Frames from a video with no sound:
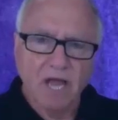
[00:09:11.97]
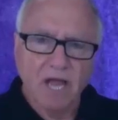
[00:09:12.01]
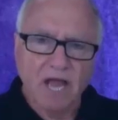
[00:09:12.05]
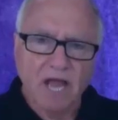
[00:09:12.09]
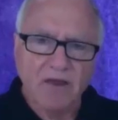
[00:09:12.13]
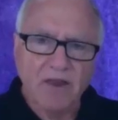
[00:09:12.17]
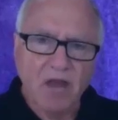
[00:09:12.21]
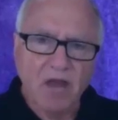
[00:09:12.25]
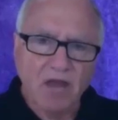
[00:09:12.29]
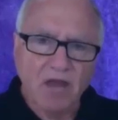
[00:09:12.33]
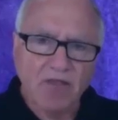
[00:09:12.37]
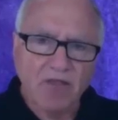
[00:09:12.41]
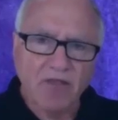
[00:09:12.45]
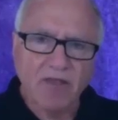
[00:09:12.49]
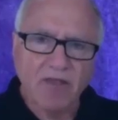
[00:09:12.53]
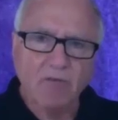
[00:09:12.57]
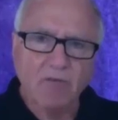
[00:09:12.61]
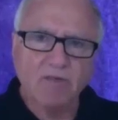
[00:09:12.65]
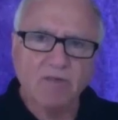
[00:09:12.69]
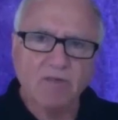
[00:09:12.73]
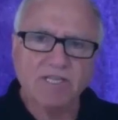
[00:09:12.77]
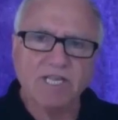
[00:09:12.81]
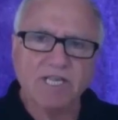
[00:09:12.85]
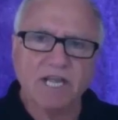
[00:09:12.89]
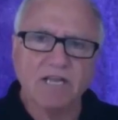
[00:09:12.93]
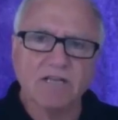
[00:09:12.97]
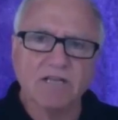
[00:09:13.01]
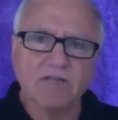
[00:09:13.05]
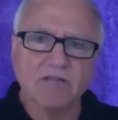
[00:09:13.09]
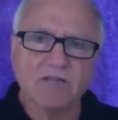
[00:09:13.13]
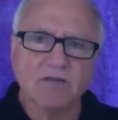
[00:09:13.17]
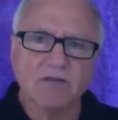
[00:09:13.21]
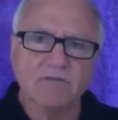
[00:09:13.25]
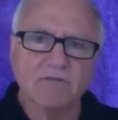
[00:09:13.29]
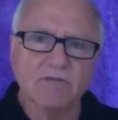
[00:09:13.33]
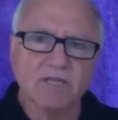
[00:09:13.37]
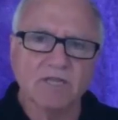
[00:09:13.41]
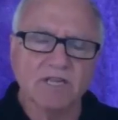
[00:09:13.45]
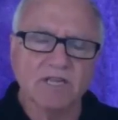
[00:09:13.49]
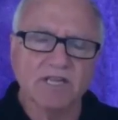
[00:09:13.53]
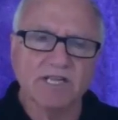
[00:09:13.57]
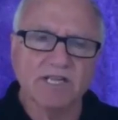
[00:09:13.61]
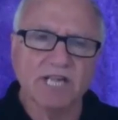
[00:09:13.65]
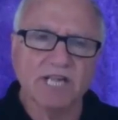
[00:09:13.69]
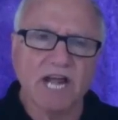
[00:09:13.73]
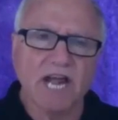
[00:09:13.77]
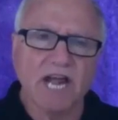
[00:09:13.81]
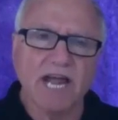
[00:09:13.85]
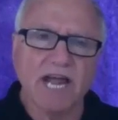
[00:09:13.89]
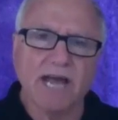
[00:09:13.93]
Nothing was said in terms of the
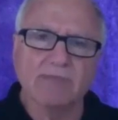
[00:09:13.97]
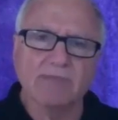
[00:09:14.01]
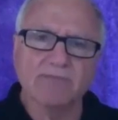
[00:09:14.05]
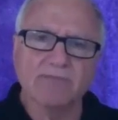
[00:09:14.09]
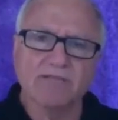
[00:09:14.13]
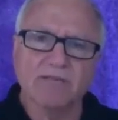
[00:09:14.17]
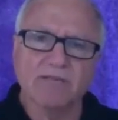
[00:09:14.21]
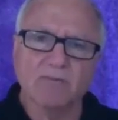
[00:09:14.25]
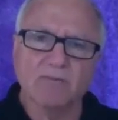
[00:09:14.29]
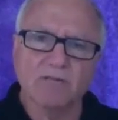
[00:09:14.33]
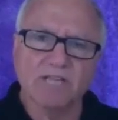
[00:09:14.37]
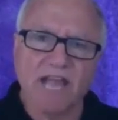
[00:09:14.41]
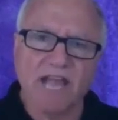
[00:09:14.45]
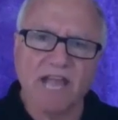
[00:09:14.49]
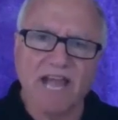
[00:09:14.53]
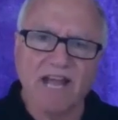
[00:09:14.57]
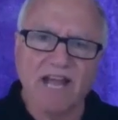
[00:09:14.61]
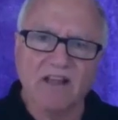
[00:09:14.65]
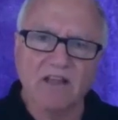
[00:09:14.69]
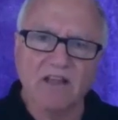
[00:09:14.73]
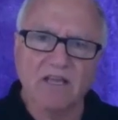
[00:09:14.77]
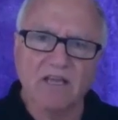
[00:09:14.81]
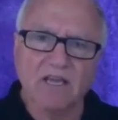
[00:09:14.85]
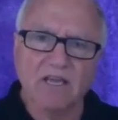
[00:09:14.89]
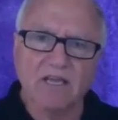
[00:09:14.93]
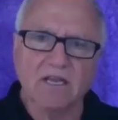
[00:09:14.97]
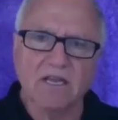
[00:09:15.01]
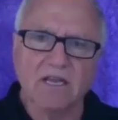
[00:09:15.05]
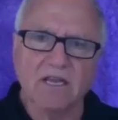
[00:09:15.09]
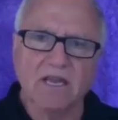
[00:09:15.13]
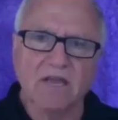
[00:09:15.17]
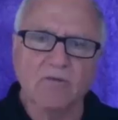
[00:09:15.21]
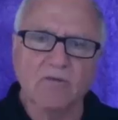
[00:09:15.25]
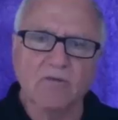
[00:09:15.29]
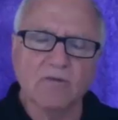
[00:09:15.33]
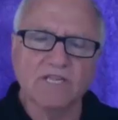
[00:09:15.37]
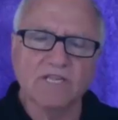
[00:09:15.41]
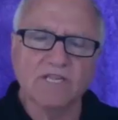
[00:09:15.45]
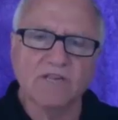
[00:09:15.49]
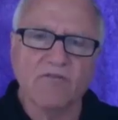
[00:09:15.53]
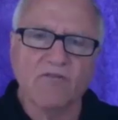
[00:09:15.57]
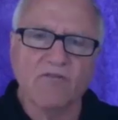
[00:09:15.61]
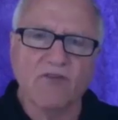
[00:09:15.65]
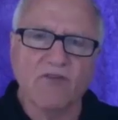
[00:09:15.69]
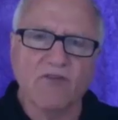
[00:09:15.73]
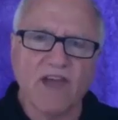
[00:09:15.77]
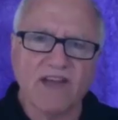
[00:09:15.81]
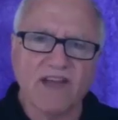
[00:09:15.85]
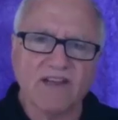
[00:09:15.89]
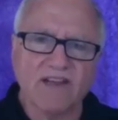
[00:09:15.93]
PSYOPs. It was elegant, it was
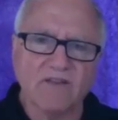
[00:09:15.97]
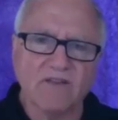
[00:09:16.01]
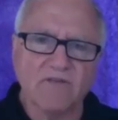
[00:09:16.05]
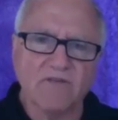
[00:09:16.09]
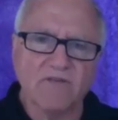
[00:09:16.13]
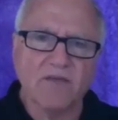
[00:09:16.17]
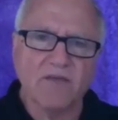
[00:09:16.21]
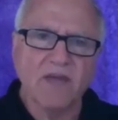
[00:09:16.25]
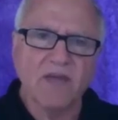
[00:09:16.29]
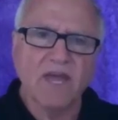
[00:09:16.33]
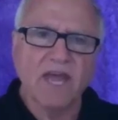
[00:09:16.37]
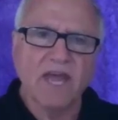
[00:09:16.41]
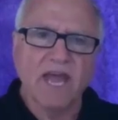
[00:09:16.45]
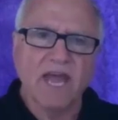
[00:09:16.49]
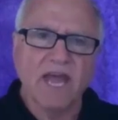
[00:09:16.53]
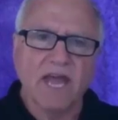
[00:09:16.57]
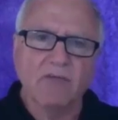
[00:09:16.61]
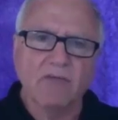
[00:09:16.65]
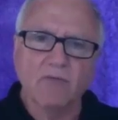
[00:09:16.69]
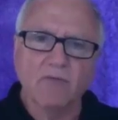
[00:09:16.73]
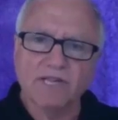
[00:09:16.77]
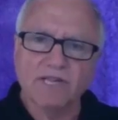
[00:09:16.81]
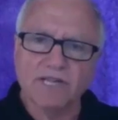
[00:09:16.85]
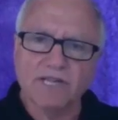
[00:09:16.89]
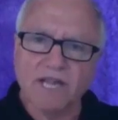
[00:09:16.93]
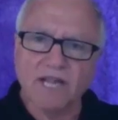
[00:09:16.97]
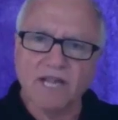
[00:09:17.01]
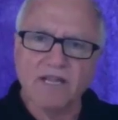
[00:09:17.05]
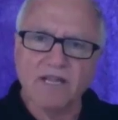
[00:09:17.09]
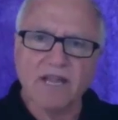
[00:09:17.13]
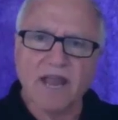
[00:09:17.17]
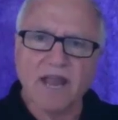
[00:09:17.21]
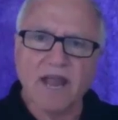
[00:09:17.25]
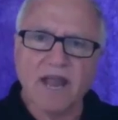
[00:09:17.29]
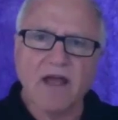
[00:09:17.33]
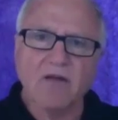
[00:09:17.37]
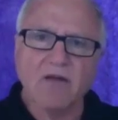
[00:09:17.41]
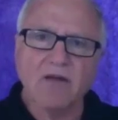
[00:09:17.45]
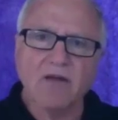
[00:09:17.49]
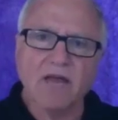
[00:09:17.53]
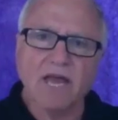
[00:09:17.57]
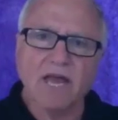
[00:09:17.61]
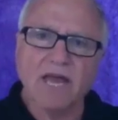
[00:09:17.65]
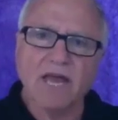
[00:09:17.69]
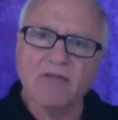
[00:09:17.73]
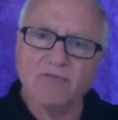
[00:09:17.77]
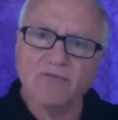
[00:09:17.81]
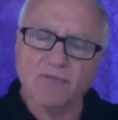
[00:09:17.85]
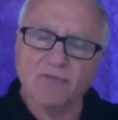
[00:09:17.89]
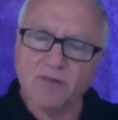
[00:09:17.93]
effective, and we sent out
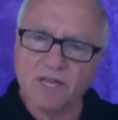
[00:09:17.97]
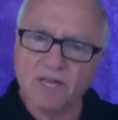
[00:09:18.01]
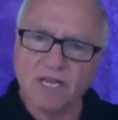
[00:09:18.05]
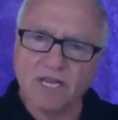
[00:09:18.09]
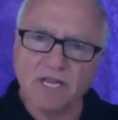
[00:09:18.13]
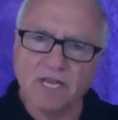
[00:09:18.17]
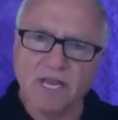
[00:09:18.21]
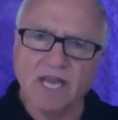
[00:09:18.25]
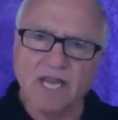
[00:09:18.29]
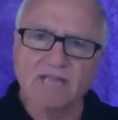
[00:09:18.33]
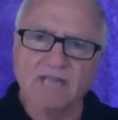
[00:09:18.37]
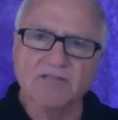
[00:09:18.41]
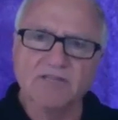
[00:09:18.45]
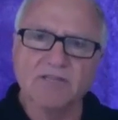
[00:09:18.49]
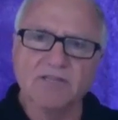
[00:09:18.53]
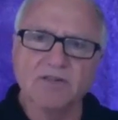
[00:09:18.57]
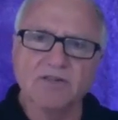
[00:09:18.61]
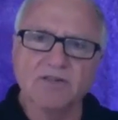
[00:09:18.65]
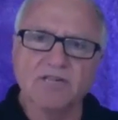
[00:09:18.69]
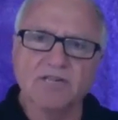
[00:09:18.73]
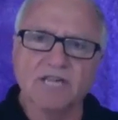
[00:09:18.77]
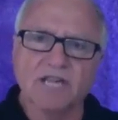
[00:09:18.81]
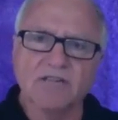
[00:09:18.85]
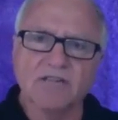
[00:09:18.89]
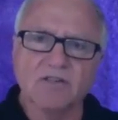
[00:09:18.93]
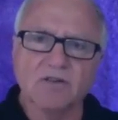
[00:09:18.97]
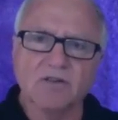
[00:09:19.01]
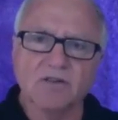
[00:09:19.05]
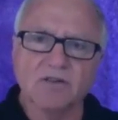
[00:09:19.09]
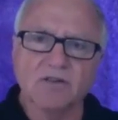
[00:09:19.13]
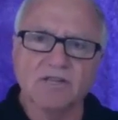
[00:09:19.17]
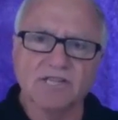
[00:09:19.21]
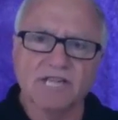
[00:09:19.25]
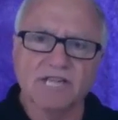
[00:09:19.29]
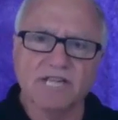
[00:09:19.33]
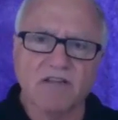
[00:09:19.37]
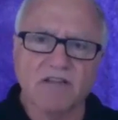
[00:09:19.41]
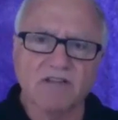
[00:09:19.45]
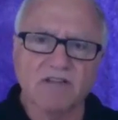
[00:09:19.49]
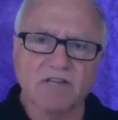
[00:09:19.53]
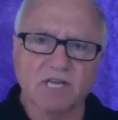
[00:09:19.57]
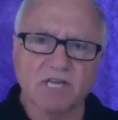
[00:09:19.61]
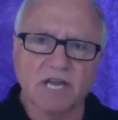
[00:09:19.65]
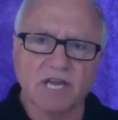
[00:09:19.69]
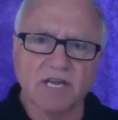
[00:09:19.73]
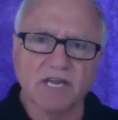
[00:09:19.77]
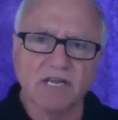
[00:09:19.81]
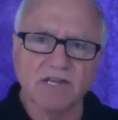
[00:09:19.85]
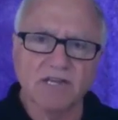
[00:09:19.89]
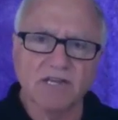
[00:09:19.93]
a fleet, as you said, to the South
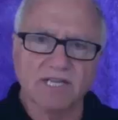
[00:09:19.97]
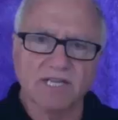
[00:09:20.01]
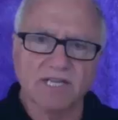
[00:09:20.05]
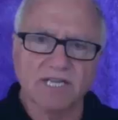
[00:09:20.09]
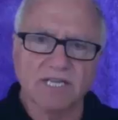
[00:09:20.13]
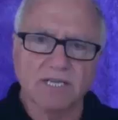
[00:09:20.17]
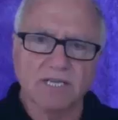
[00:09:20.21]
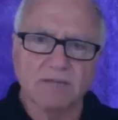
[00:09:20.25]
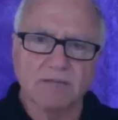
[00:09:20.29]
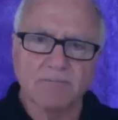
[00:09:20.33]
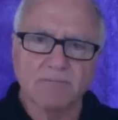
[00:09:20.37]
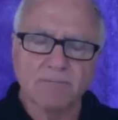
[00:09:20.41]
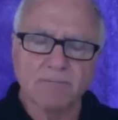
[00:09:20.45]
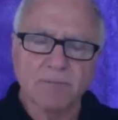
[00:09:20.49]
China Sea.